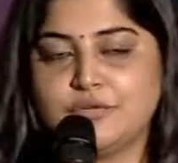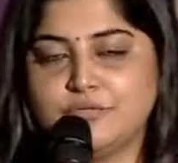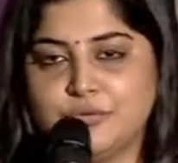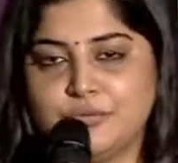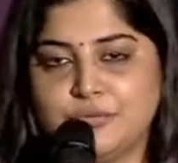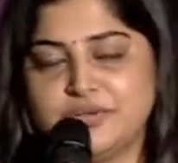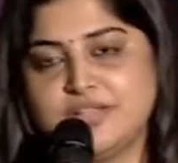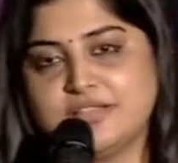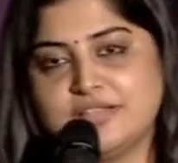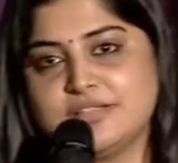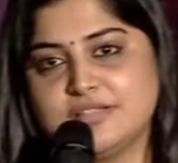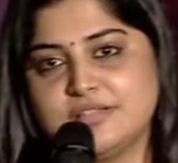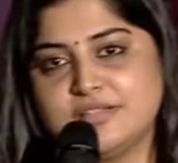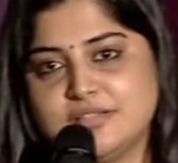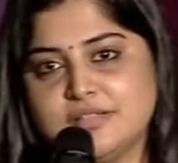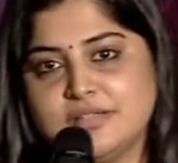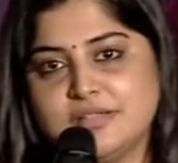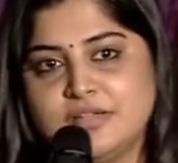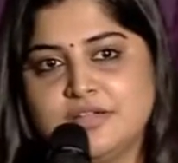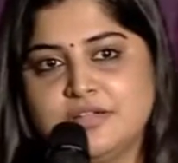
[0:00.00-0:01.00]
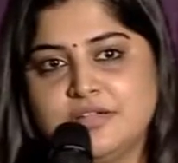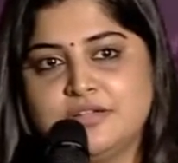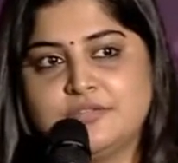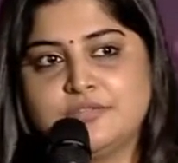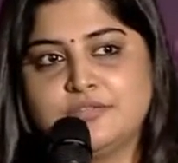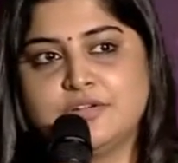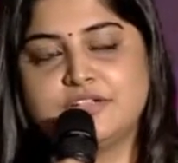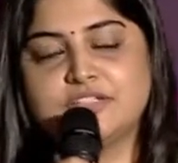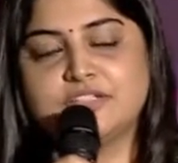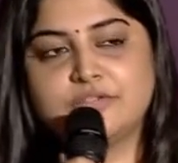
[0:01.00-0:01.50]
a few reasons.
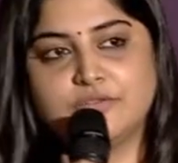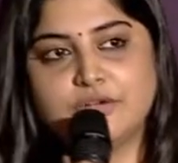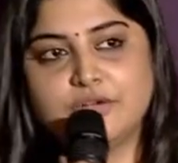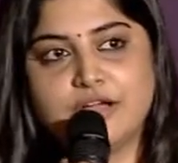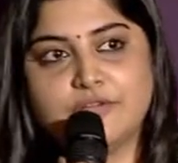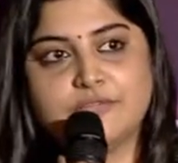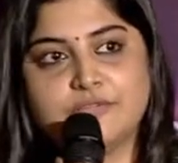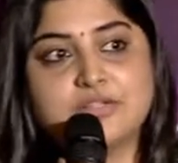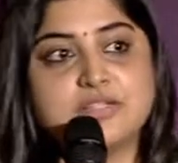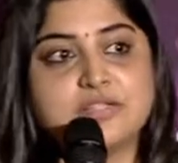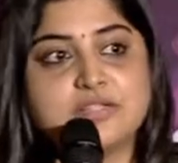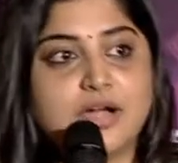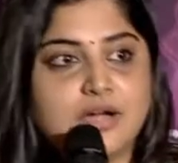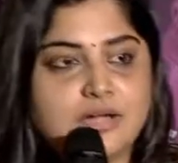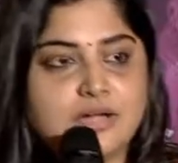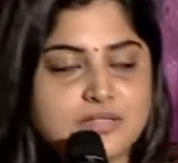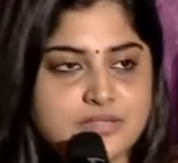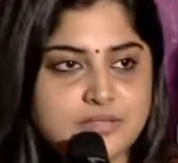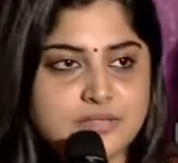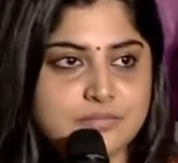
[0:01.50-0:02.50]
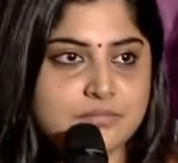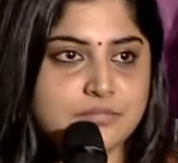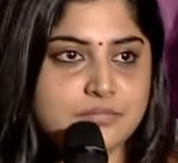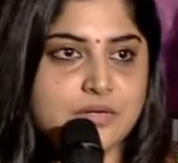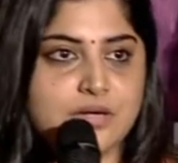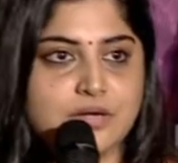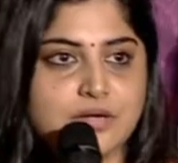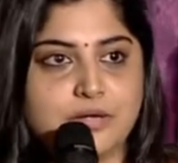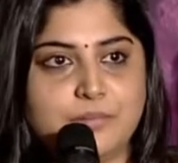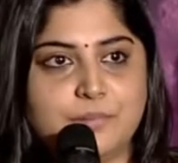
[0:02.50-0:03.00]
First of all, after Sahasam,
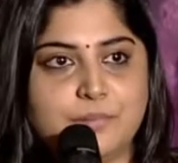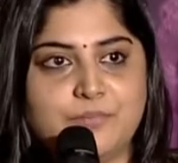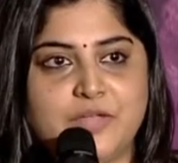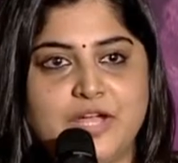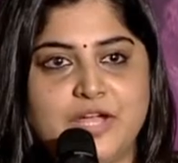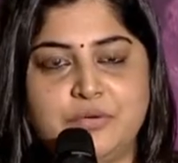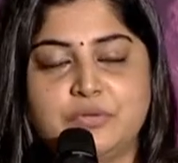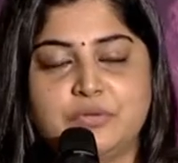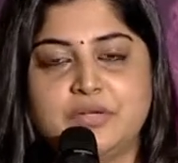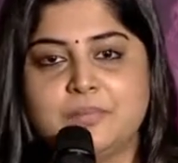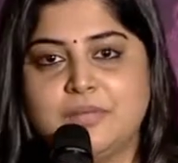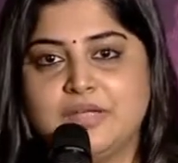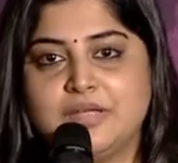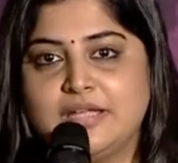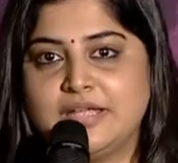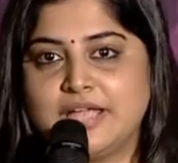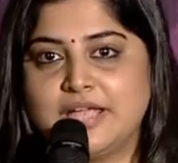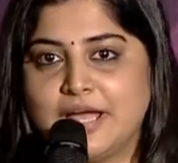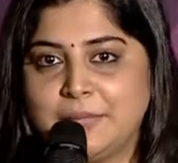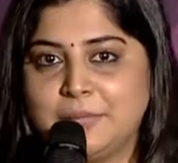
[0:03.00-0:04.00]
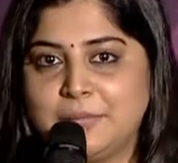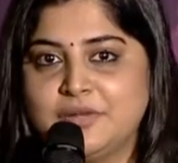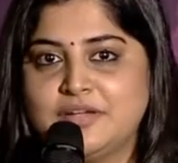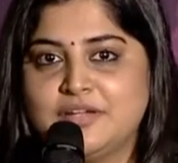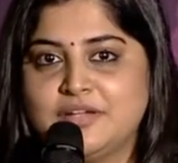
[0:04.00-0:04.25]
I took a big gap.